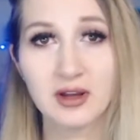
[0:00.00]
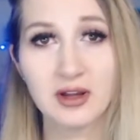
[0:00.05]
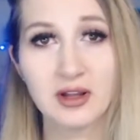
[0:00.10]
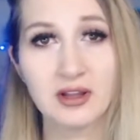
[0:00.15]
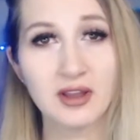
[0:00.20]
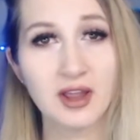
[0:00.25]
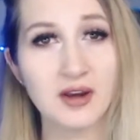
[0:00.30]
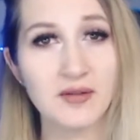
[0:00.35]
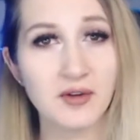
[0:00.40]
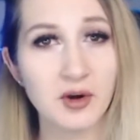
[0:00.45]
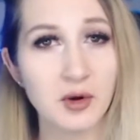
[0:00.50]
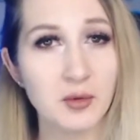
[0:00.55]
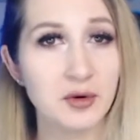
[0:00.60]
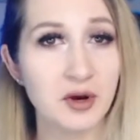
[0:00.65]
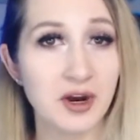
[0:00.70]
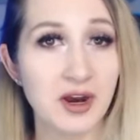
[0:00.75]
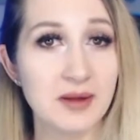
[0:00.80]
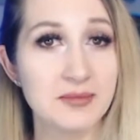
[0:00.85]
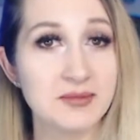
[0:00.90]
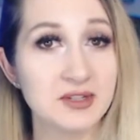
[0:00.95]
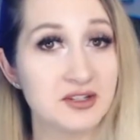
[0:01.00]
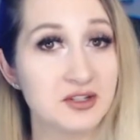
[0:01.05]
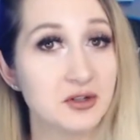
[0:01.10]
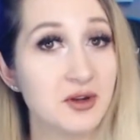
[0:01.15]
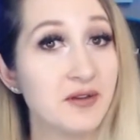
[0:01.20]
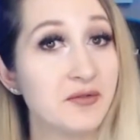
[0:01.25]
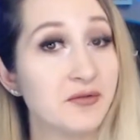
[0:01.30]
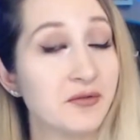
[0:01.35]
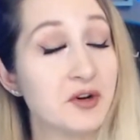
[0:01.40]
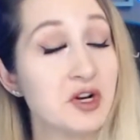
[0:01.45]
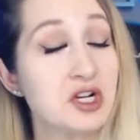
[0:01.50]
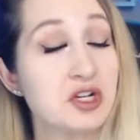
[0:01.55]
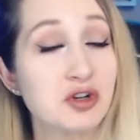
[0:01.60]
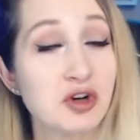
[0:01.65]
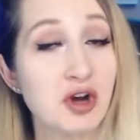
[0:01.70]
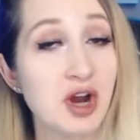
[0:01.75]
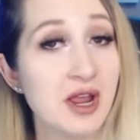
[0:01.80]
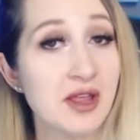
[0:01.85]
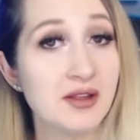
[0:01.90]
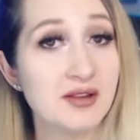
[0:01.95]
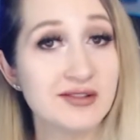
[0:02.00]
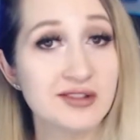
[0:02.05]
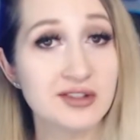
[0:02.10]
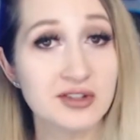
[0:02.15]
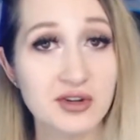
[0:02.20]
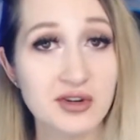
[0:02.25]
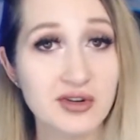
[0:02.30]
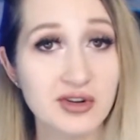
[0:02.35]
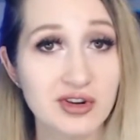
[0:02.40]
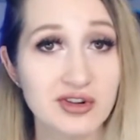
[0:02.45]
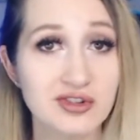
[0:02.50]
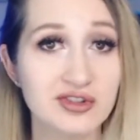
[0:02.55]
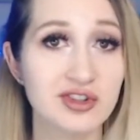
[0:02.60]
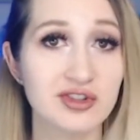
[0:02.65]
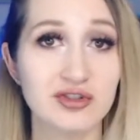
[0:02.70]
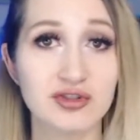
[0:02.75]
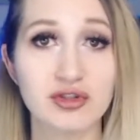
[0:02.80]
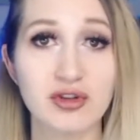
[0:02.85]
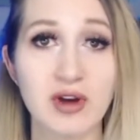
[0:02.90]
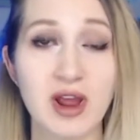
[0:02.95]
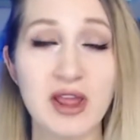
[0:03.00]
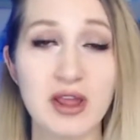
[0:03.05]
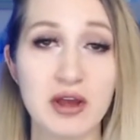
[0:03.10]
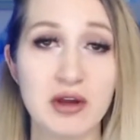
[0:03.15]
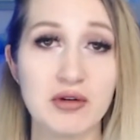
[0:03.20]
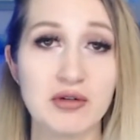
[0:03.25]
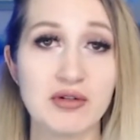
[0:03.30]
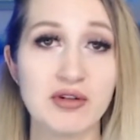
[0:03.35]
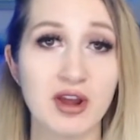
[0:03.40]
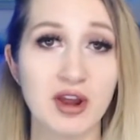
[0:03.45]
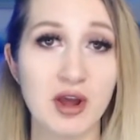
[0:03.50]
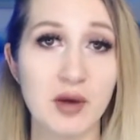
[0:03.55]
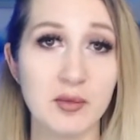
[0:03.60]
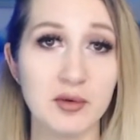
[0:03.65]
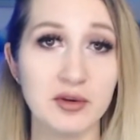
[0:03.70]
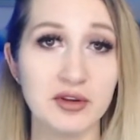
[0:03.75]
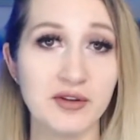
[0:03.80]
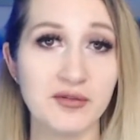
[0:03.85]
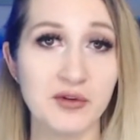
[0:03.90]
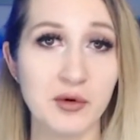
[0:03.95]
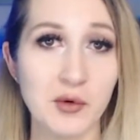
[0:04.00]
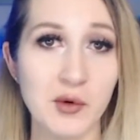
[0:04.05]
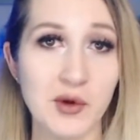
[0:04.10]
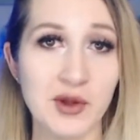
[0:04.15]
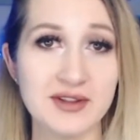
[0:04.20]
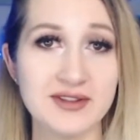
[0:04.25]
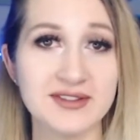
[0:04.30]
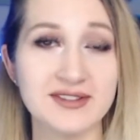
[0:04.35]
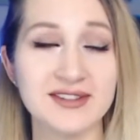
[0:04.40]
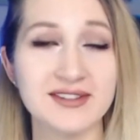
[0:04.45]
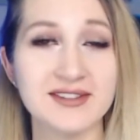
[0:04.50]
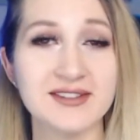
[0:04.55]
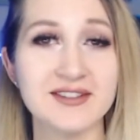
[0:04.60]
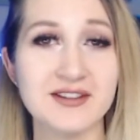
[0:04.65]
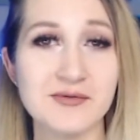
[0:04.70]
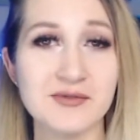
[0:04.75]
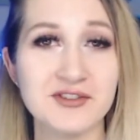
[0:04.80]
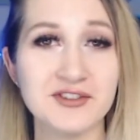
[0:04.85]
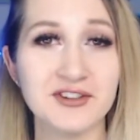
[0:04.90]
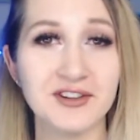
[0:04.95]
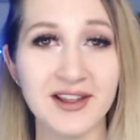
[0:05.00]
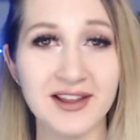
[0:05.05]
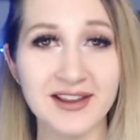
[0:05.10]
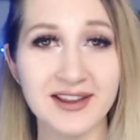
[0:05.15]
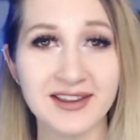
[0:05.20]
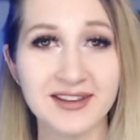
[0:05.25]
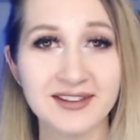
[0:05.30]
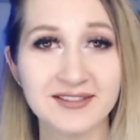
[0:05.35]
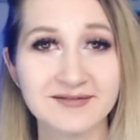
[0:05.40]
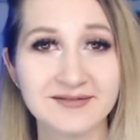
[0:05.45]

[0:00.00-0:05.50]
A lot of art programs also have free trials, so you could just try out a couple different ones and see what you like.